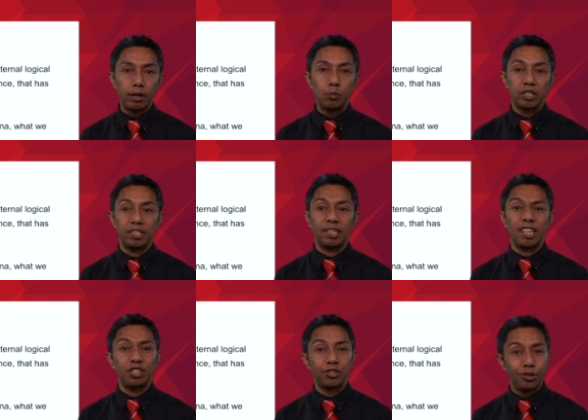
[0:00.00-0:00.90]
which is
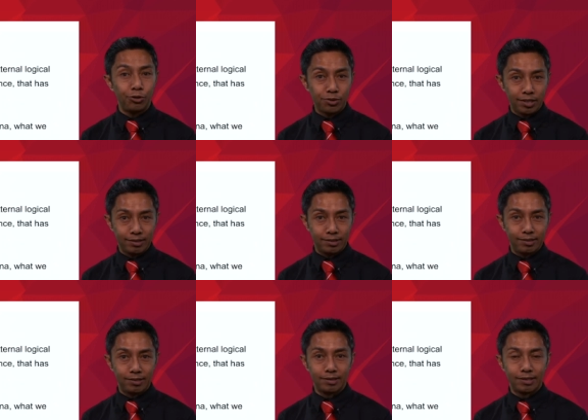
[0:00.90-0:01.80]
internal
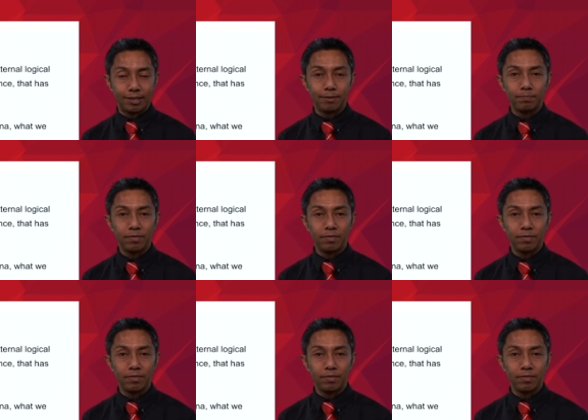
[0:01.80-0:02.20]
consistency,